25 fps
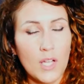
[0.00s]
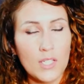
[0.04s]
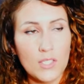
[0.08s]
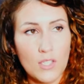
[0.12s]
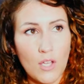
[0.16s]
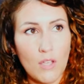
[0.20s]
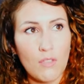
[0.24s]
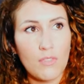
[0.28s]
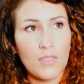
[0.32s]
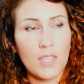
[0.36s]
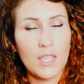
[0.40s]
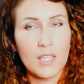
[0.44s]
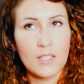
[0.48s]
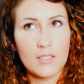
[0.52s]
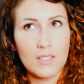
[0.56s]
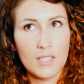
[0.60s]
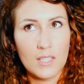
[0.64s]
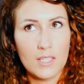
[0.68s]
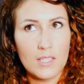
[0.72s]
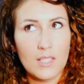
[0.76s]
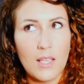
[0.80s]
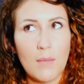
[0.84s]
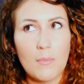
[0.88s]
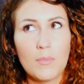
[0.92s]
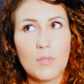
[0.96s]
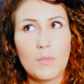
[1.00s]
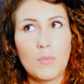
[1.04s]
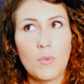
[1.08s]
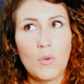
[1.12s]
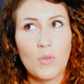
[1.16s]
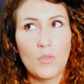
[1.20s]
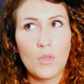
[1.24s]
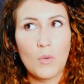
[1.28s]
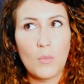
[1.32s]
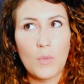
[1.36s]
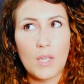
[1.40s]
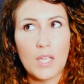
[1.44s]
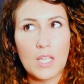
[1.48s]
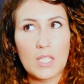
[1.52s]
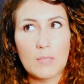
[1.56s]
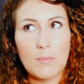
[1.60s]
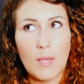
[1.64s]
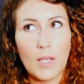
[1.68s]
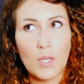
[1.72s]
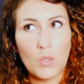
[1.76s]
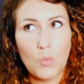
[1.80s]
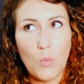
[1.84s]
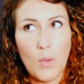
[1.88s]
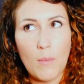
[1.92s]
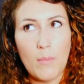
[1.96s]
I don't think it's acceptable that we
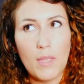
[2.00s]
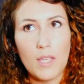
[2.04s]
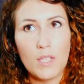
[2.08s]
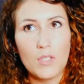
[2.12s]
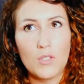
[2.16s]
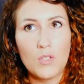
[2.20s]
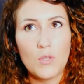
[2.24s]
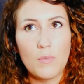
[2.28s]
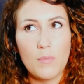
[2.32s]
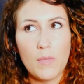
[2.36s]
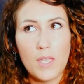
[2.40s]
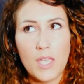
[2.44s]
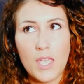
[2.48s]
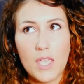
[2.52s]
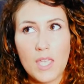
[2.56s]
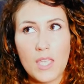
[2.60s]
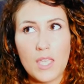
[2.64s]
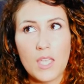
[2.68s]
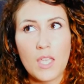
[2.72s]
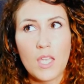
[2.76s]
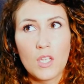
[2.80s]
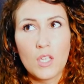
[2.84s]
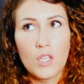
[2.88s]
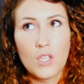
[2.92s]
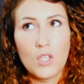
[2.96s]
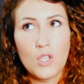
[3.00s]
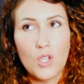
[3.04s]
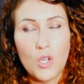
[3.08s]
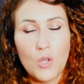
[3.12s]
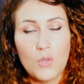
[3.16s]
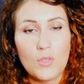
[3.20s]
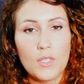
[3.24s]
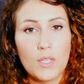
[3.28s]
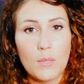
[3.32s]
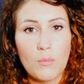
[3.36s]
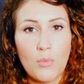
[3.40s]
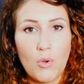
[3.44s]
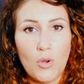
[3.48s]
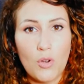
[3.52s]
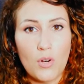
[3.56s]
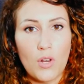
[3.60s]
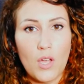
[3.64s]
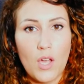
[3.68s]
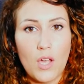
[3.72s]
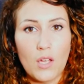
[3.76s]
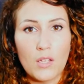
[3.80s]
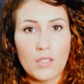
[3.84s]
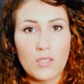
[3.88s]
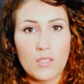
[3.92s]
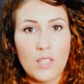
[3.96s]
expect women to be using
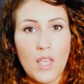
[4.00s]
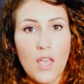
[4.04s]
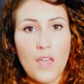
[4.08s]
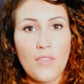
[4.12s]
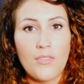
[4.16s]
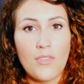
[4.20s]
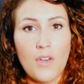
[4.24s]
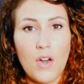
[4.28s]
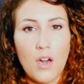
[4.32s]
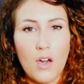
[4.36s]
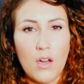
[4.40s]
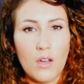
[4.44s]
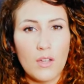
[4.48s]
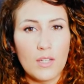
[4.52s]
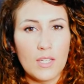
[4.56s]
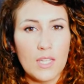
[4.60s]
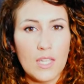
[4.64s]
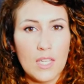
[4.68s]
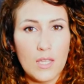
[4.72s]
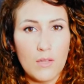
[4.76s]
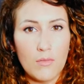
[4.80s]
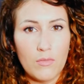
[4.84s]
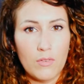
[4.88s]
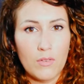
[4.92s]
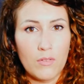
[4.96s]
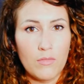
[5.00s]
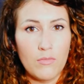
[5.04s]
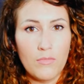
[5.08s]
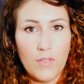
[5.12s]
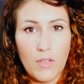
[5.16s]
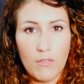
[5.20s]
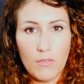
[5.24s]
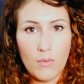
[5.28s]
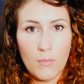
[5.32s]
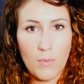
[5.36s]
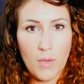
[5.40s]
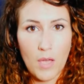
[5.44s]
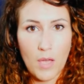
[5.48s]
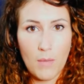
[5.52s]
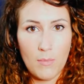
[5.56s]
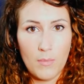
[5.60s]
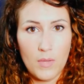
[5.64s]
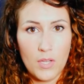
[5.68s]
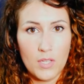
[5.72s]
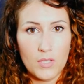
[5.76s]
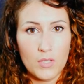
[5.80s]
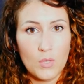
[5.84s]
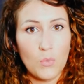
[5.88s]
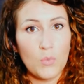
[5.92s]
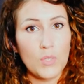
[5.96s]
products that aren't even fit for
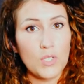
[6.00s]
purpose.